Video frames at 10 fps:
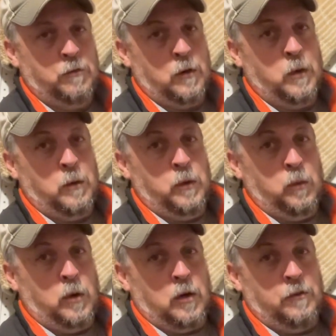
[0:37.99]
for what will
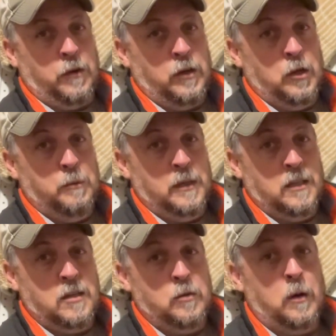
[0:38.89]
work for you, but
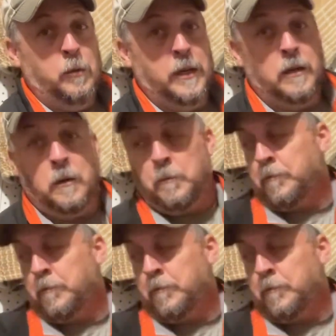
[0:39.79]
this is what we do.